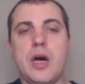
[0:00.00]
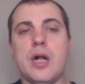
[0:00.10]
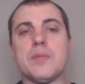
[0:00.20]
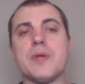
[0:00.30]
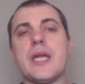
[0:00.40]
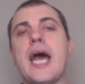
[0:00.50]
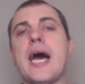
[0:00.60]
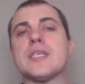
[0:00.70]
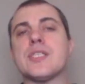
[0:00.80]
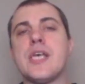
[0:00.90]
Albert
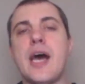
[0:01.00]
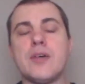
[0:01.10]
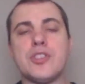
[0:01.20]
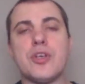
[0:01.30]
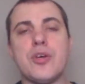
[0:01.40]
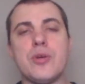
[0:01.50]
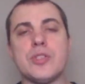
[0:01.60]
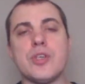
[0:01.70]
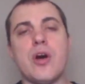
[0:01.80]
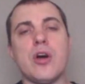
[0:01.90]
asks, how secure
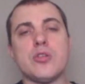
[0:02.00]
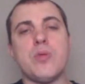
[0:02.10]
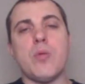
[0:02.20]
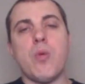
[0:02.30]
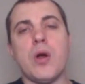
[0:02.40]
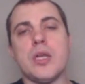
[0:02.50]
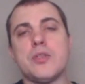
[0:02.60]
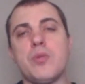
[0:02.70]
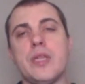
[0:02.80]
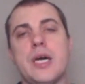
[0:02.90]
is a hardware
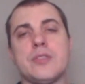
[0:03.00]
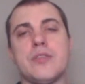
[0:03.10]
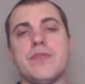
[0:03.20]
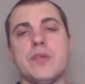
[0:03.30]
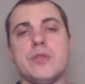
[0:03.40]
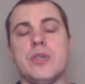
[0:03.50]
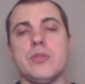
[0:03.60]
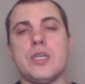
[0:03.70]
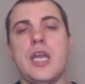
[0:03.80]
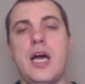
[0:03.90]
wallet without a full
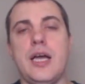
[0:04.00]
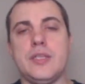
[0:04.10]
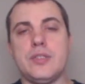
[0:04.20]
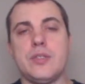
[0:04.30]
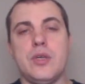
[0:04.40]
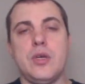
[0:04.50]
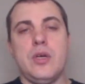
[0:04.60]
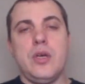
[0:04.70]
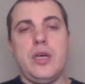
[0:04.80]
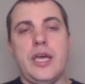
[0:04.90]
node client?
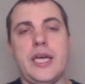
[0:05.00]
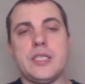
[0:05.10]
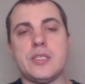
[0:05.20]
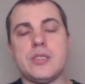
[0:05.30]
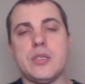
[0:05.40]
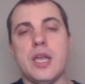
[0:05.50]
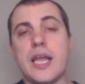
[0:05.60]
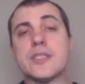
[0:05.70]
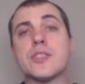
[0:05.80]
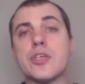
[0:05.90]
It's
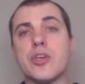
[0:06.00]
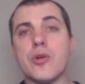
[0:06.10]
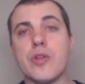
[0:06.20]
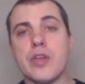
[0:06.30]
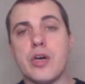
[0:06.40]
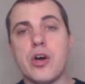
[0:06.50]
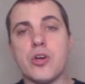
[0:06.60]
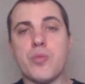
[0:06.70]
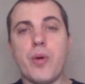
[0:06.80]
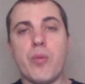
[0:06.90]
less secure than a hardware